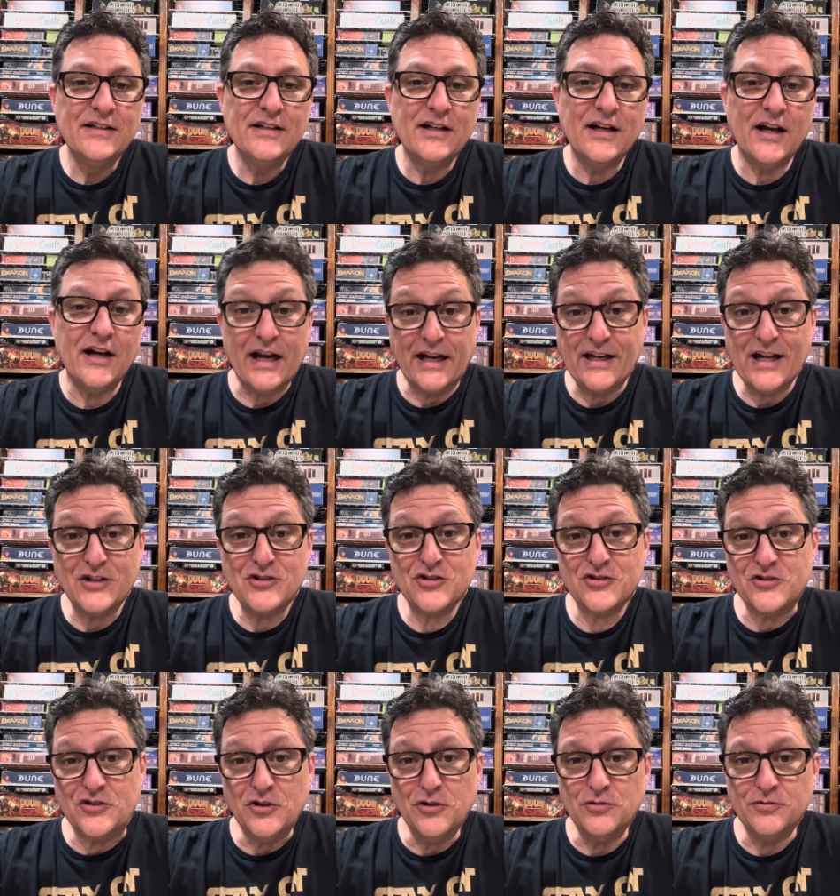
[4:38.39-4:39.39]
uh, and not
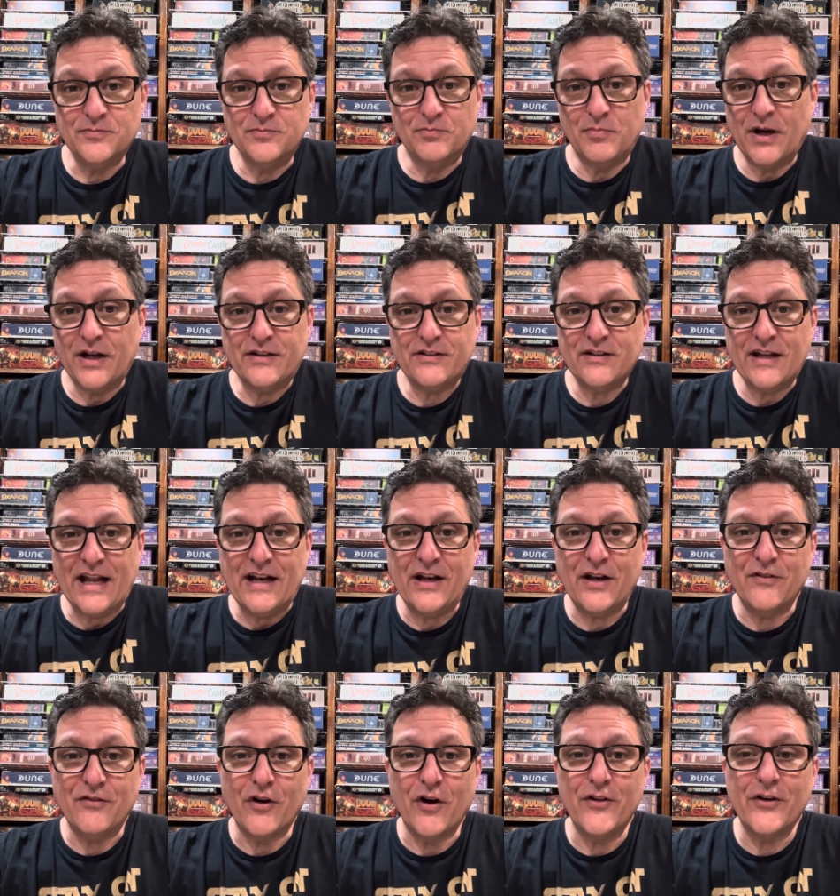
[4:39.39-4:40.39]
just Dune, but any
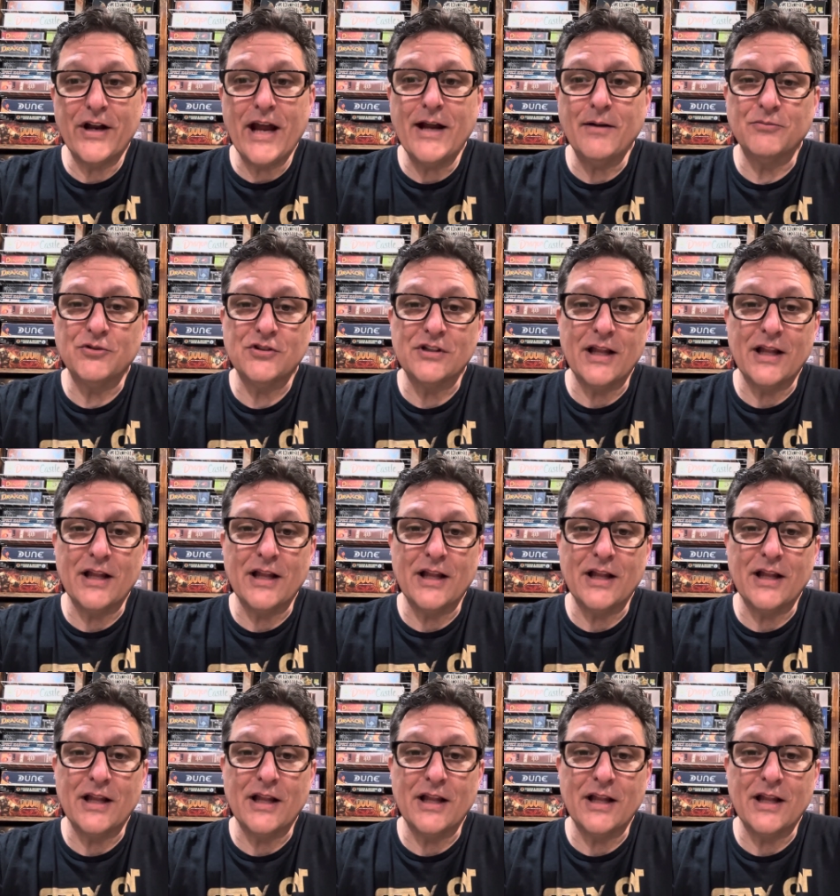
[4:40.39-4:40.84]
of our other games,